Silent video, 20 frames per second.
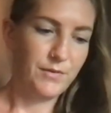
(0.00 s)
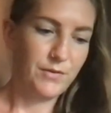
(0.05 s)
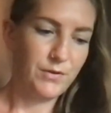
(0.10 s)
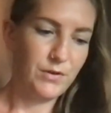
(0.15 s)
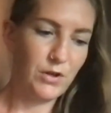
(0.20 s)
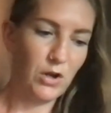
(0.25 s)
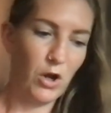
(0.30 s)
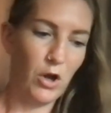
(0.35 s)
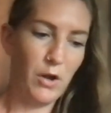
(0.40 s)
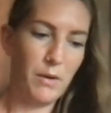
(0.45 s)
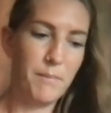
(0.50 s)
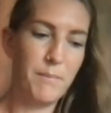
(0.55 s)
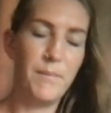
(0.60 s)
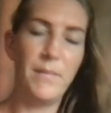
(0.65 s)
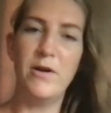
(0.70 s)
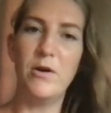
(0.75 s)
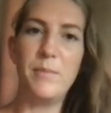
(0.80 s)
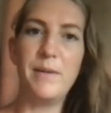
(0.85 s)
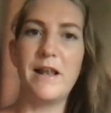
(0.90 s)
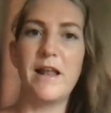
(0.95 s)

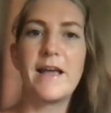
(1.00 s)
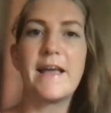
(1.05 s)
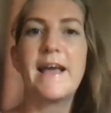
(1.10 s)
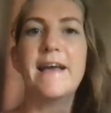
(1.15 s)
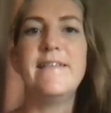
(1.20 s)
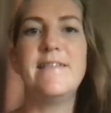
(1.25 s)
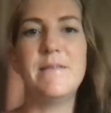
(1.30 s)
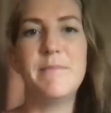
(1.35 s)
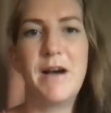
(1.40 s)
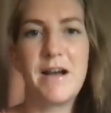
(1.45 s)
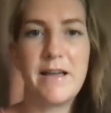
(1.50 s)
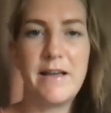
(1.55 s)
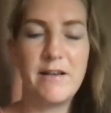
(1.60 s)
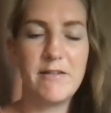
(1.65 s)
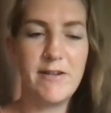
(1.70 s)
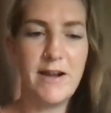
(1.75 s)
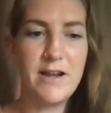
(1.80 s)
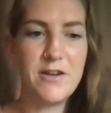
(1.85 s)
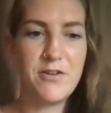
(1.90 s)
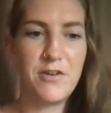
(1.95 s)
it'll be like
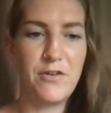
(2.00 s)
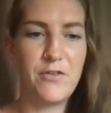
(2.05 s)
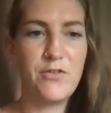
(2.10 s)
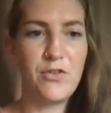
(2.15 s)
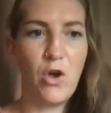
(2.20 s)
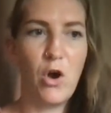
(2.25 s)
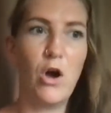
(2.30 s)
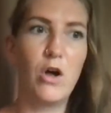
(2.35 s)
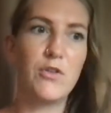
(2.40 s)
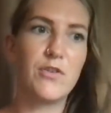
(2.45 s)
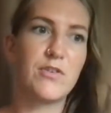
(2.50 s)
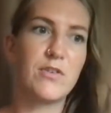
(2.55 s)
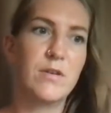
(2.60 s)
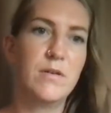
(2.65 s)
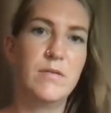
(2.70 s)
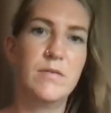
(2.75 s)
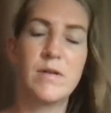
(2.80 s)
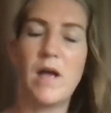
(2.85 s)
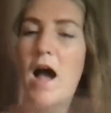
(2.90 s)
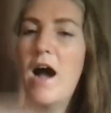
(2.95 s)

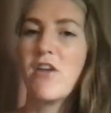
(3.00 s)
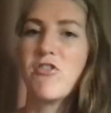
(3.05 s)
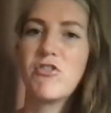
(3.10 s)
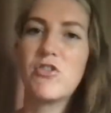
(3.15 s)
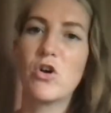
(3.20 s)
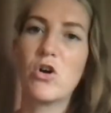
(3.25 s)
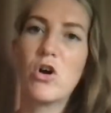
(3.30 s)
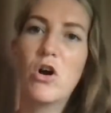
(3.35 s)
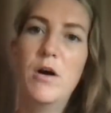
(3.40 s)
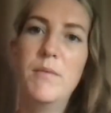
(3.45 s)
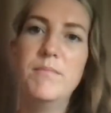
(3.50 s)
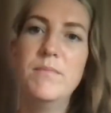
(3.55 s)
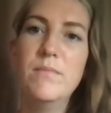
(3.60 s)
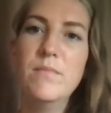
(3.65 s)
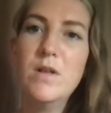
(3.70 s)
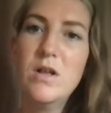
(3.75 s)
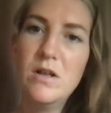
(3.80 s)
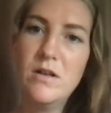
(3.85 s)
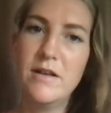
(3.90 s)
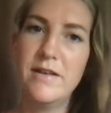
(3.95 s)
caseymarketingcreations.kartra.com
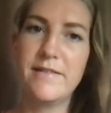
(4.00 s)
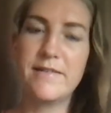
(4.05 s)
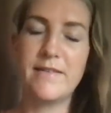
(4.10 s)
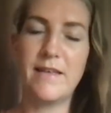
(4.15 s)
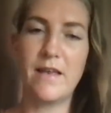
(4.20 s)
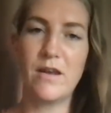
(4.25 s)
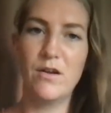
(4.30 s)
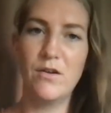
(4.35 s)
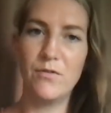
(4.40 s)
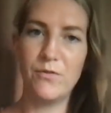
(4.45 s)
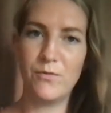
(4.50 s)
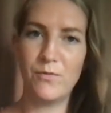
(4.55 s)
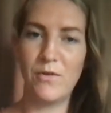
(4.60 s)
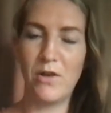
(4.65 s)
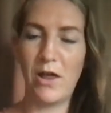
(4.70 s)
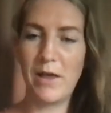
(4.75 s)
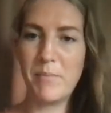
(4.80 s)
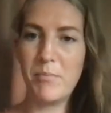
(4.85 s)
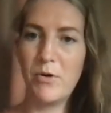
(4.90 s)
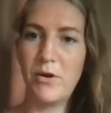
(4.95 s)
instead of
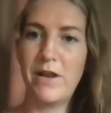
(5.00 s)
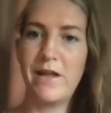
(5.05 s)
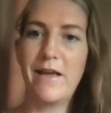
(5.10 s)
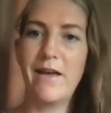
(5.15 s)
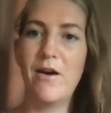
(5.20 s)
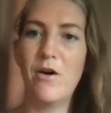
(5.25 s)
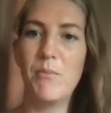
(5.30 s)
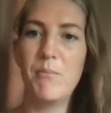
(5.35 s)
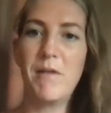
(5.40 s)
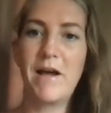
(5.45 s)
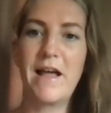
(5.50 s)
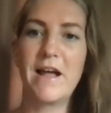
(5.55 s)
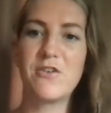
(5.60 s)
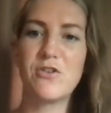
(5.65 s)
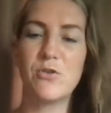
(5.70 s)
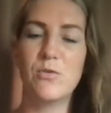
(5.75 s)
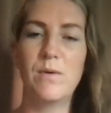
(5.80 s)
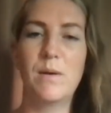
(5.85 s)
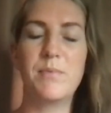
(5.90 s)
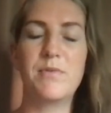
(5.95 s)
like putting it on my
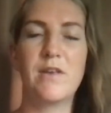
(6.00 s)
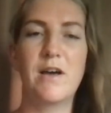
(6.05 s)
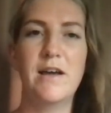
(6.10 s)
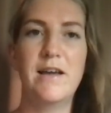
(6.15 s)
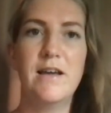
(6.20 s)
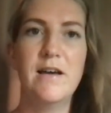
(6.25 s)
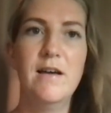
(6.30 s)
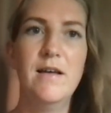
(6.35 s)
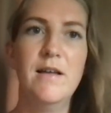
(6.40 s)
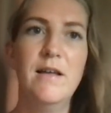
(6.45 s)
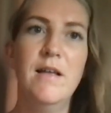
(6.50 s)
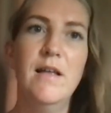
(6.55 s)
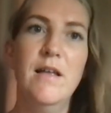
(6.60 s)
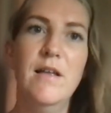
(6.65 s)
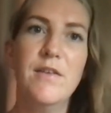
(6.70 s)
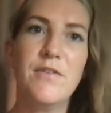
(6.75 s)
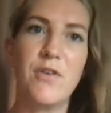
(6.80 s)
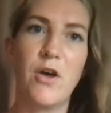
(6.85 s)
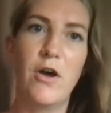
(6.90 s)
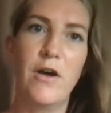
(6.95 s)
actual website.
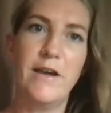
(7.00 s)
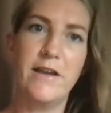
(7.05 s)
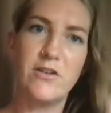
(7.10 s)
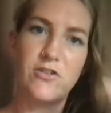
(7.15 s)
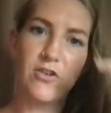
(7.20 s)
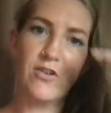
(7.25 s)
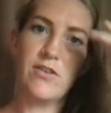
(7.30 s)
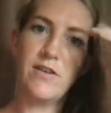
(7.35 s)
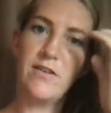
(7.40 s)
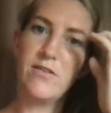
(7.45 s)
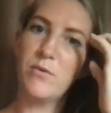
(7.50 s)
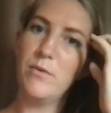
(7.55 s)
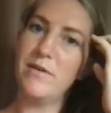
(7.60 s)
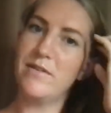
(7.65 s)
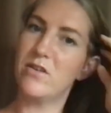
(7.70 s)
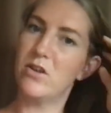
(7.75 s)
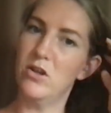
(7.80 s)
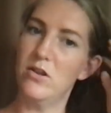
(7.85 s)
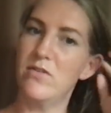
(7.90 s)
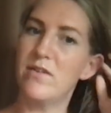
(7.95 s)
So it's always
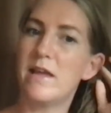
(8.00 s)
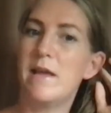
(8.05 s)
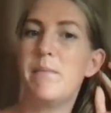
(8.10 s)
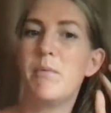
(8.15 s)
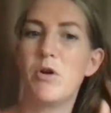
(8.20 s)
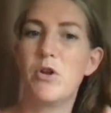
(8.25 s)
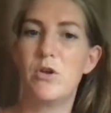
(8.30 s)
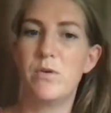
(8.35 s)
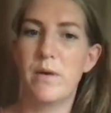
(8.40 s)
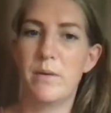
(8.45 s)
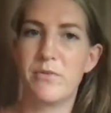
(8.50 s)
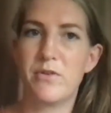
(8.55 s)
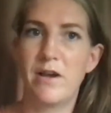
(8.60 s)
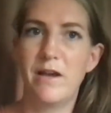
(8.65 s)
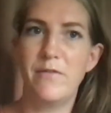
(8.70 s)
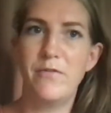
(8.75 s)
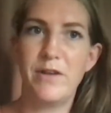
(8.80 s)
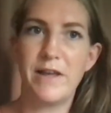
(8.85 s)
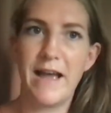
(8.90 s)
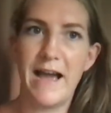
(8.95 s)
good to keep it on your website
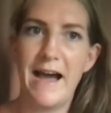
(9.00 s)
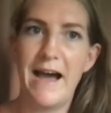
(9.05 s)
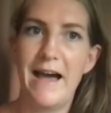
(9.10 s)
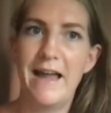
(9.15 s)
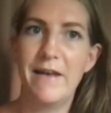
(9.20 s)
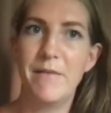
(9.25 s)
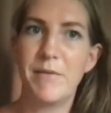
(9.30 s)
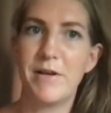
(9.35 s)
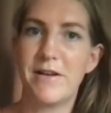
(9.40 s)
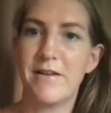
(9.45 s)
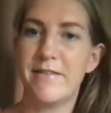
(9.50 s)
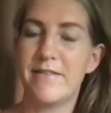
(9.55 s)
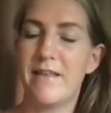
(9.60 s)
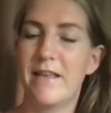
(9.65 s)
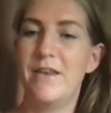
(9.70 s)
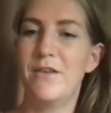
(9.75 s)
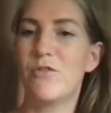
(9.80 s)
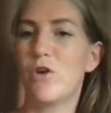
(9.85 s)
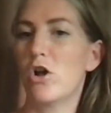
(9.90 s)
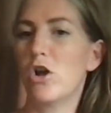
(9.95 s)
if you can, because then
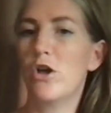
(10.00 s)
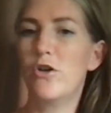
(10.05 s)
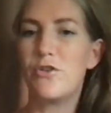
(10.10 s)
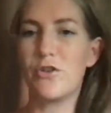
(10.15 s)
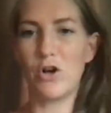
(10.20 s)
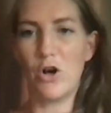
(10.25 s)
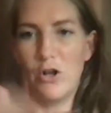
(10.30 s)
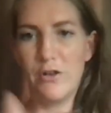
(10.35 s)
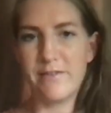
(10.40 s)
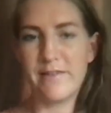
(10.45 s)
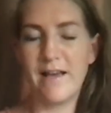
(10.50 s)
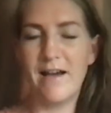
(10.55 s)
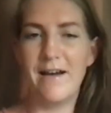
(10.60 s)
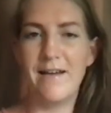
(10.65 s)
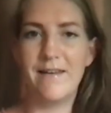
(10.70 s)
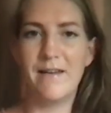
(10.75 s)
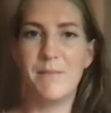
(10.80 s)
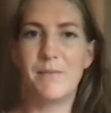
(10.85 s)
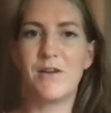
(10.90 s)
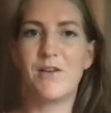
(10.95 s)
you've got loads of
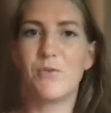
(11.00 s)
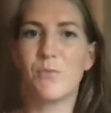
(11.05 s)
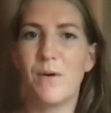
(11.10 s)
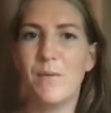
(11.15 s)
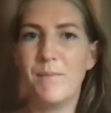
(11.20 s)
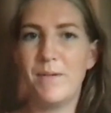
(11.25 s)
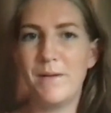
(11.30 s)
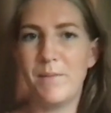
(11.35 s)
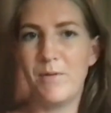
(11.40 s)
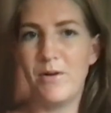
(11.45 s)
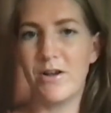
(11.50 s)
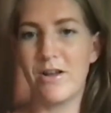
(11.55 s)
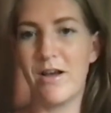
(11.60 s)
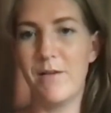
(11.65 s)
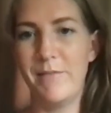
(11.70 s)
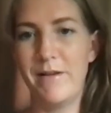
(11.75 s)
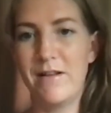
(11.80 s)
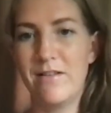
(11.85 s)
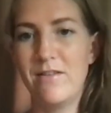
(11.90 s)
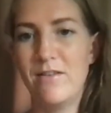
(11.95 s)
content. And because when people are
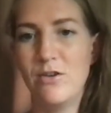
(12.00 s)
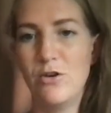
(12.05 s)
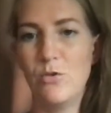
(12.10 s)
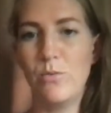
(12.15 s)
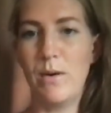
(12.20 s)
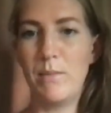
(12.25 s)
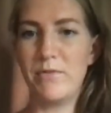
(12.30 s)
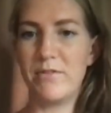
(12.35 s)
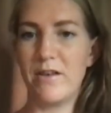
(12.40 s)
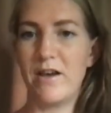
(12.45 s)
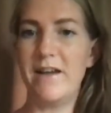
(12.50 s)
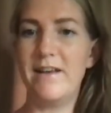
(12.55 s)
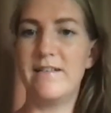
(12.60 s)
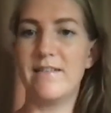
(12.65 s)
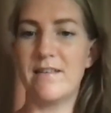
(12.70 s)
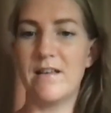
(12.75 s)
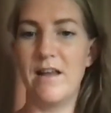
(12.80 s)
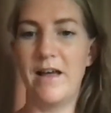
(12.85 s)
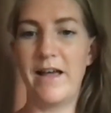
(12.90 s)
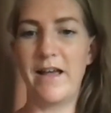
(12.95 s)
coming to your website
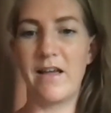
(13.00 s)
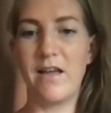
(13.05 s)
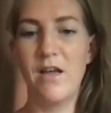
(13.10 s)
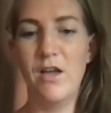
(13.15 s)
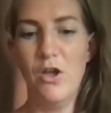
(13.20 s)
to like